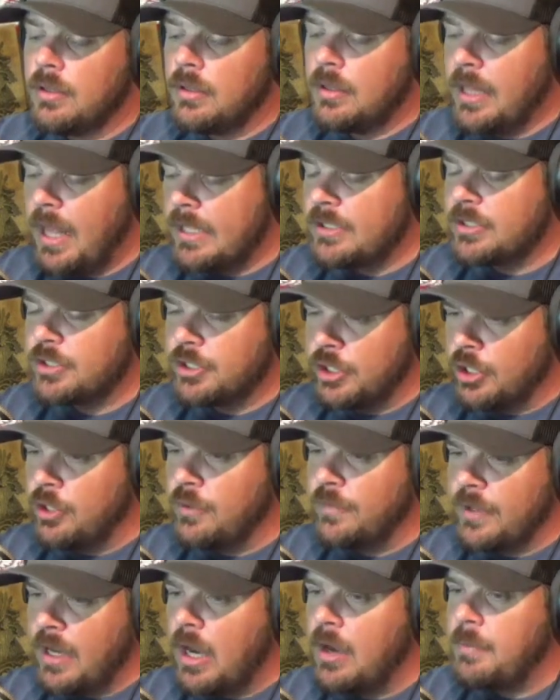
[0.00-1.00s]
that
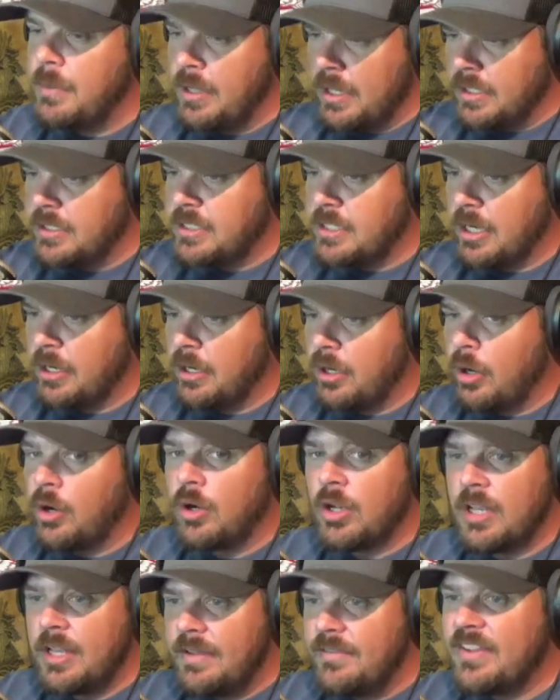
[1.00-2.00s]
serve in our military
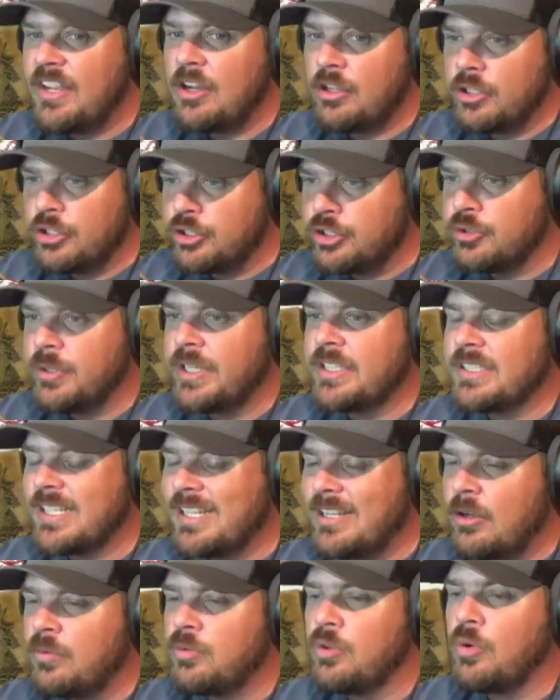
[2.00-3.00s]
or living on the streets
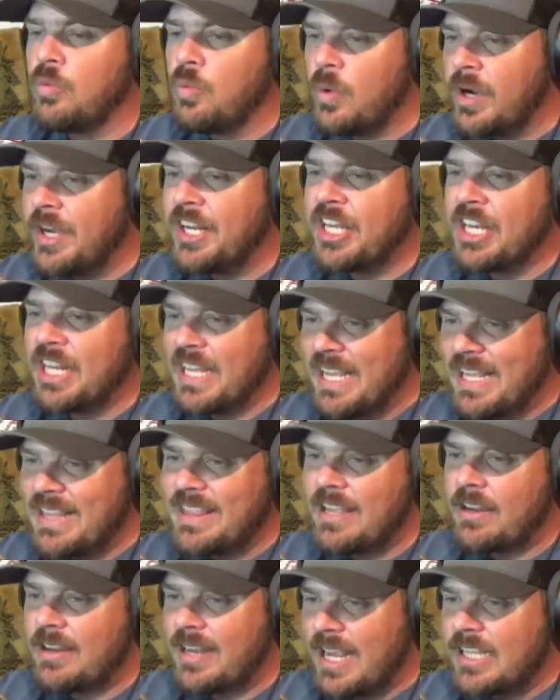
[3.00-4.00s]
and don't know where they're going to get
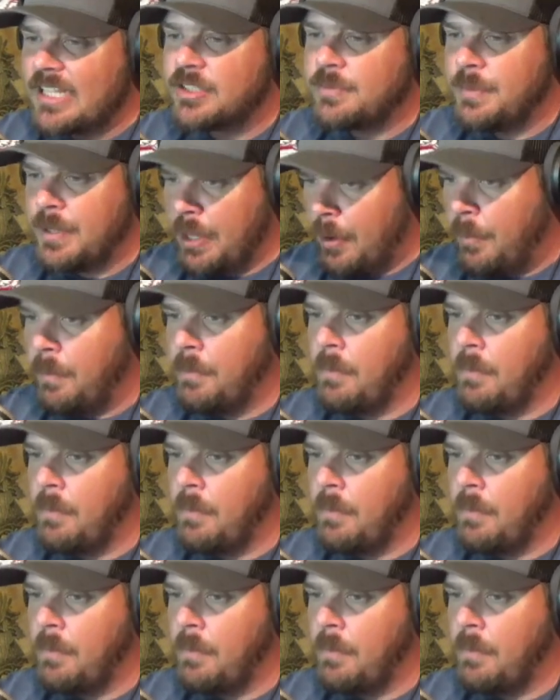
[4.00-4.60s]
their next meal.